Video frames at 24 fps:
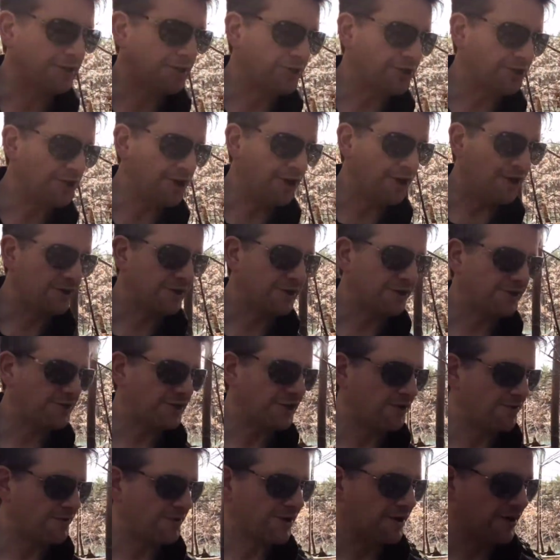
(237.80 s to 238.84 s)
this year
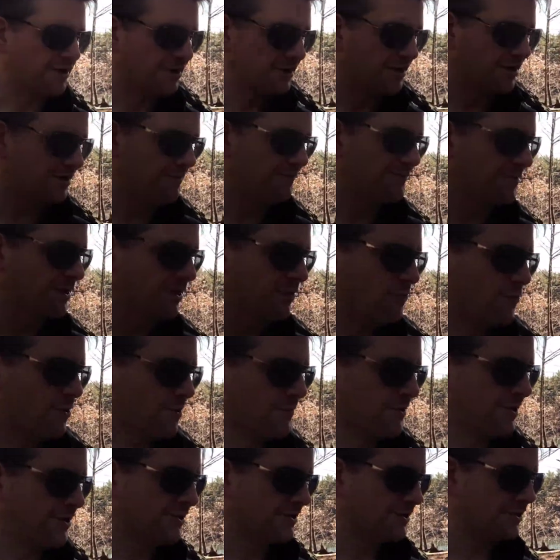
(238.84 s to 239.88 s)
considering um, how
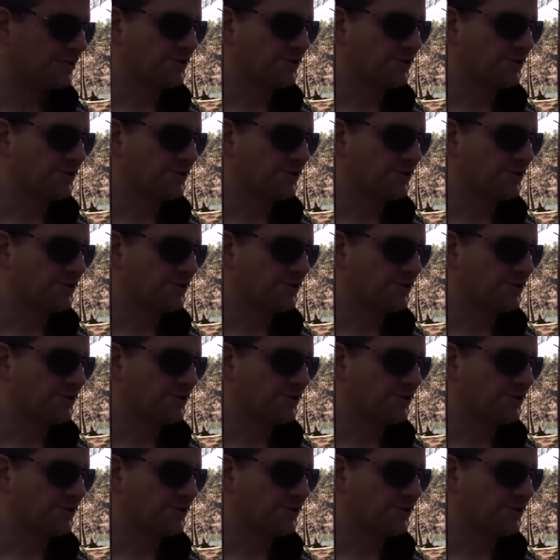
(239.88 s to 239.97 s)
warm it is